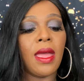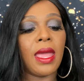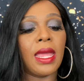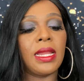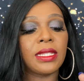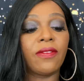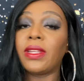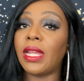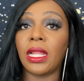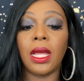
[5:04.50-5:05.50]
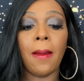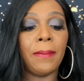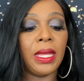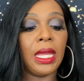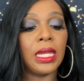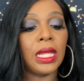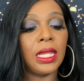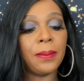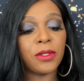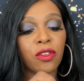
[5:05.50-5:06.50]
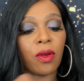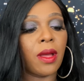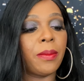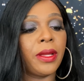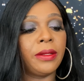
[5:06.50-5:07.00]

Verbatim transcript: And it's a vanilla bean lip scrub.